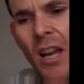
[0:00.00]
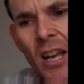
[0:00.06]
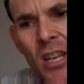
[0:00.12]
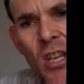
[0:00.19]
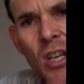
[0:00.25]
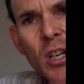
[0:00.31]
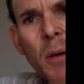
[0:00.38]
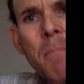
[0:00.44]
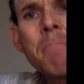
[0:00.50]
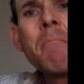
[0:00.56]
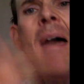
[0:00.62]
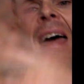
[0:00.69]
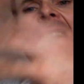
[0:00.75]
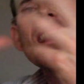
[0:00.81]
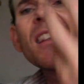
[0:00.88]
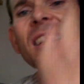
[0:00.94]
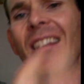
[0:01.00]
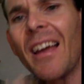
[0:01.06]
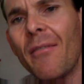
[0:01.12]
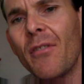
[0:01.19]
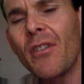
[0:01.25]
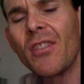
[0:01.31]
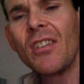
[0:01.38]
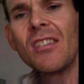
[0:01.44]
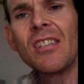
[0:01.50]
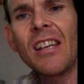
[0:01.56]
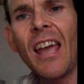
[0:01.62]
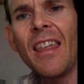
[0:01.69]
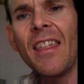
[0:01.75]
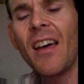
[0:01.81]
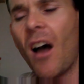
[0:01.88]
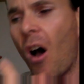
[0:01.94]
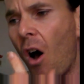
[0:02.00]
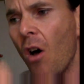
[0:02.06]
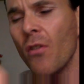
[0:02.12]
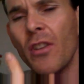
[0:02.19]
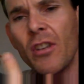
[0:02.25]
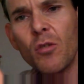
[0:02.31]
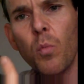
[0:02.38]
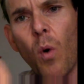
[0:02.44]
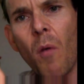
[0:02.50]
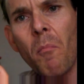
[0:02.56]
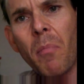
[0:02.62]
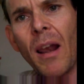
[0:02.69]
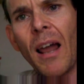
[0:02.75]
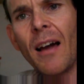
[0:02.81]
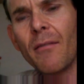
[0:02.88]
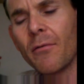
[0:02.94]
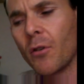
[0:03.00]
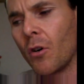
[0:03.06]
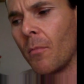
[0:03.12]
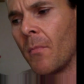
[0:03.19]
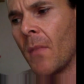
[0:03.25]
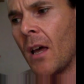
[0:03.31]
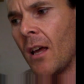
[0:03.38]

you can meld everything together on this one platform.